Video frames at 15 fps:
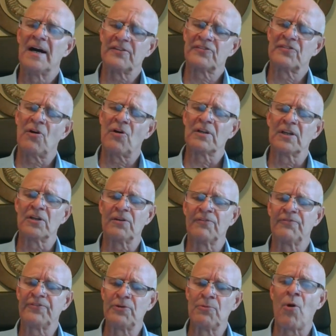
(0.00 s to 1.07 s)
So
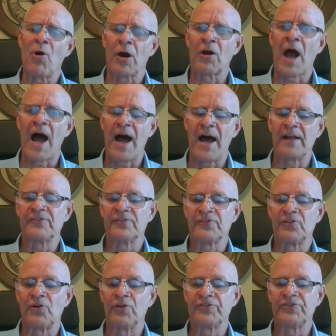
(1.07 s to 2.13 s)
a few more cons
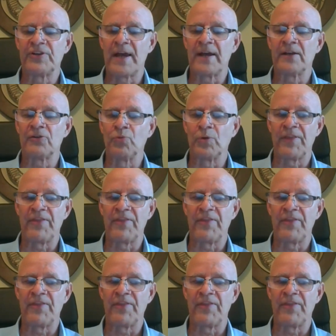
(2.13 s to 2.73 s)
associated with